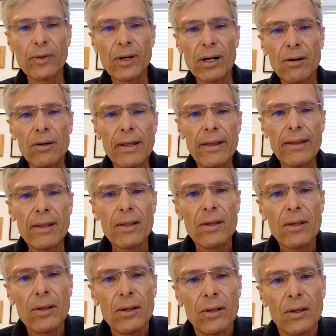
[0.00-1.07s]
Well,
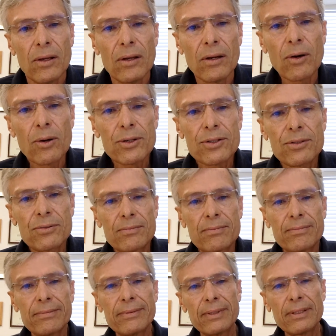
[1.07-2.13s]
of course,
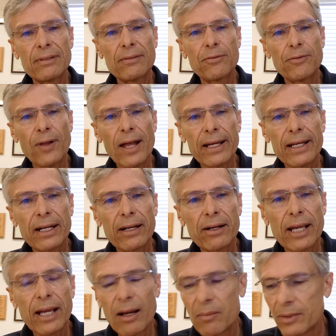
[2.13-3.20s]
flying an
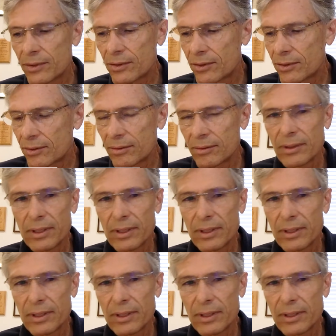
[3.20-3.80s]
AirCam is